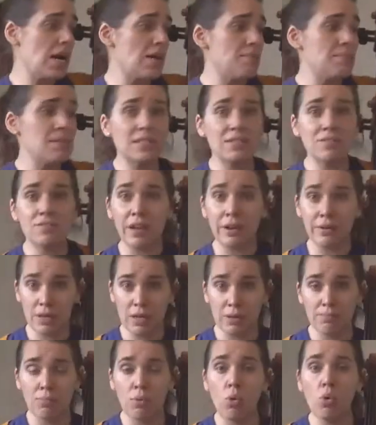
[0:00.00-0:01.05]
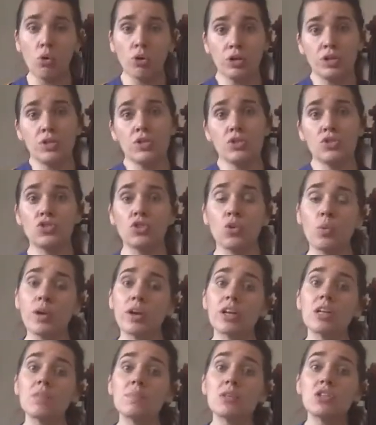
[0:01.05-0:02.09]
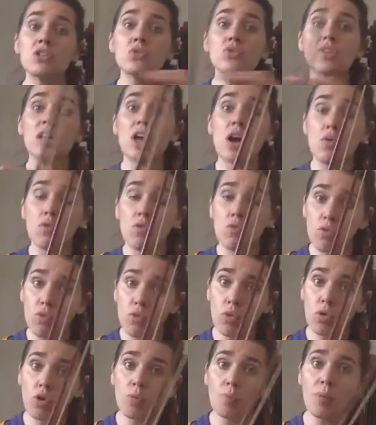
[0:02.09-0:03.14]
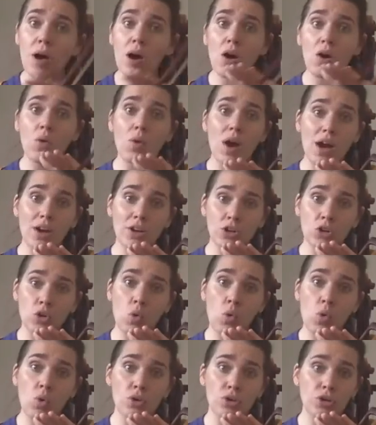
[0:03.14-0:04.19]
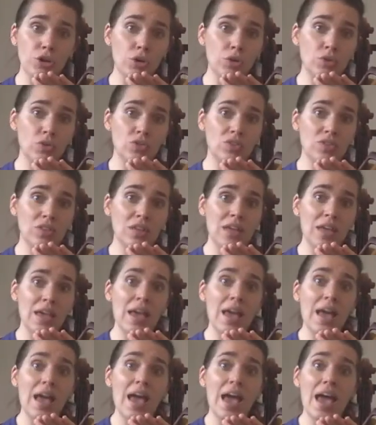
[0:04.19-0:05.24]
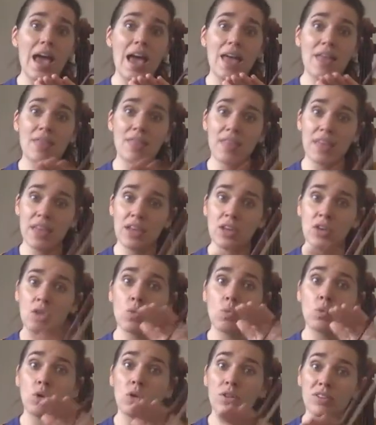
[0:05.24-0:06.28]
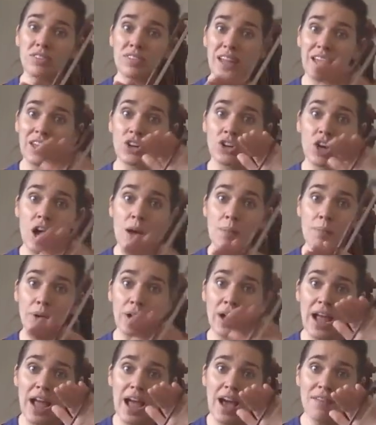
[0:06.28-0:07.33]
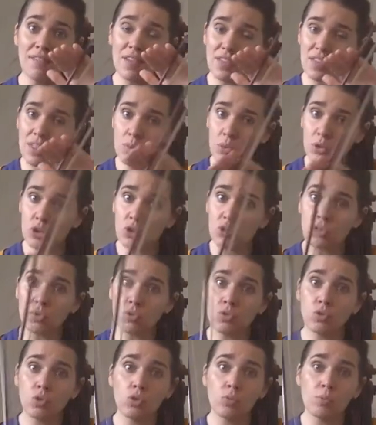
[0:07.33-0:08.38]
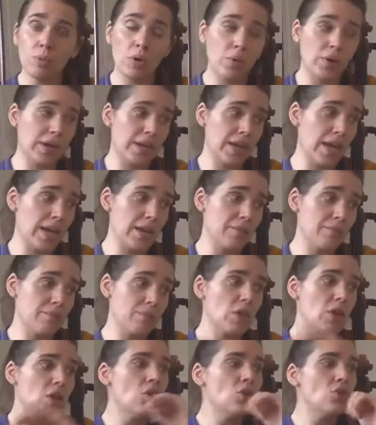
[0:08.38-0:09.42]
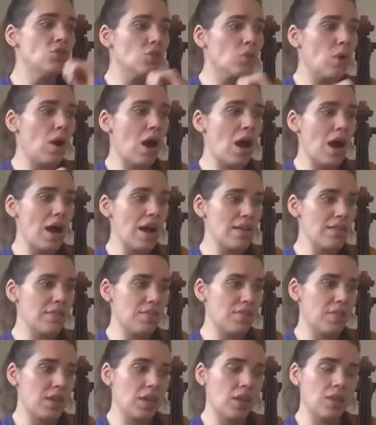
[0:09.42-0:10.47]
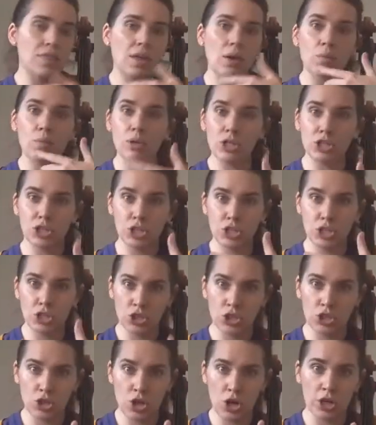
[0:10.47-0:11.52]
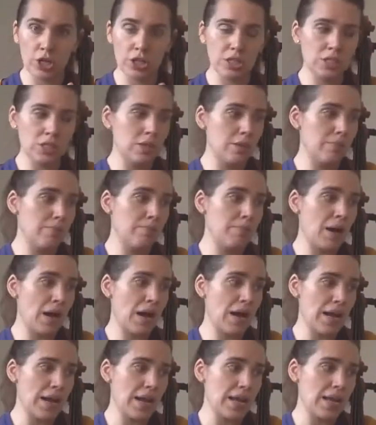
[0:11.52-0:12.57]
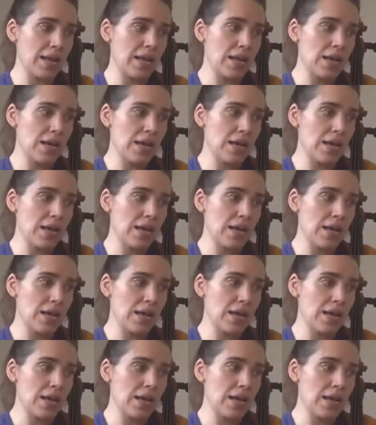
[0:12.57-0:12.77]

is very important. So we're going to be using a full bow on our quarter notes, and then we'll stay in our upper half, and then we'll use a full bow again. So I think that we should start by